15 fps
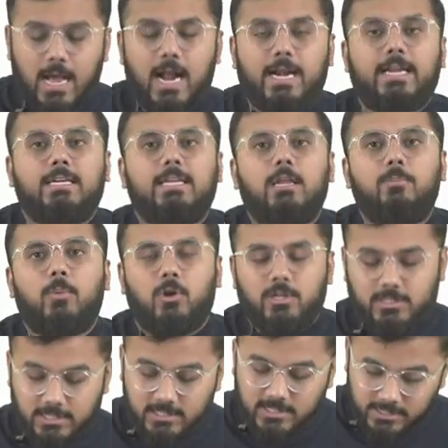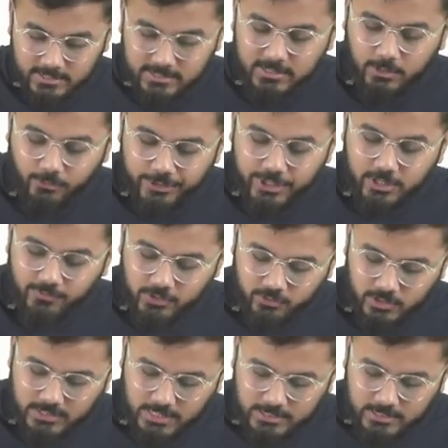Adductor pollicis. This is a question which
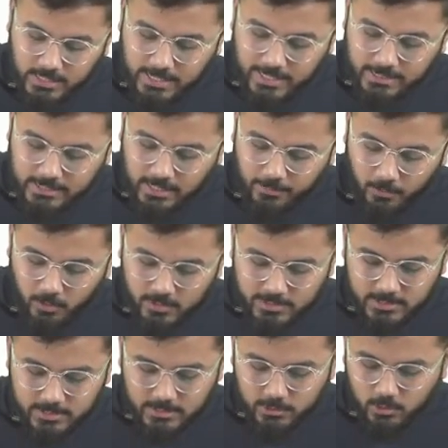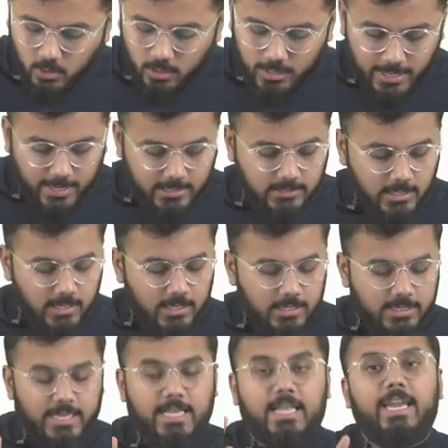was asked. Adductor pollicis is called as
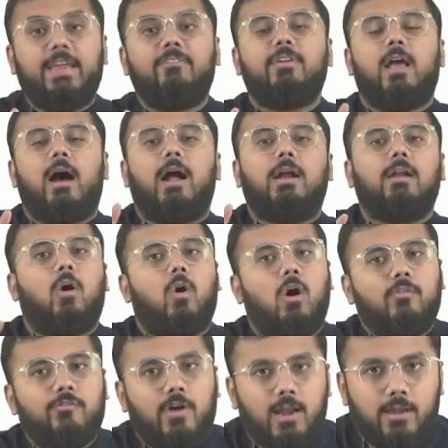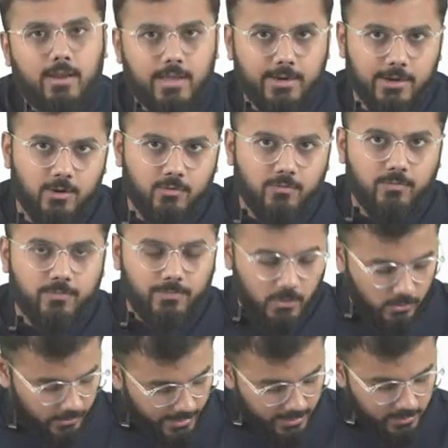the graveyard of ulnar nerve.
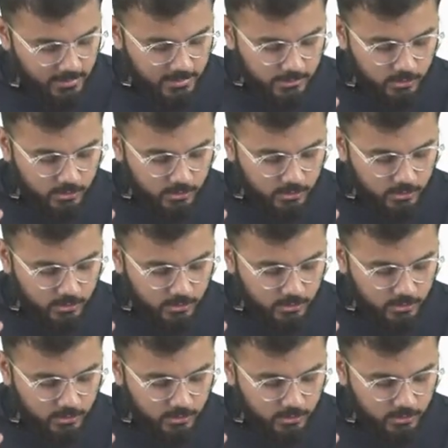Okay.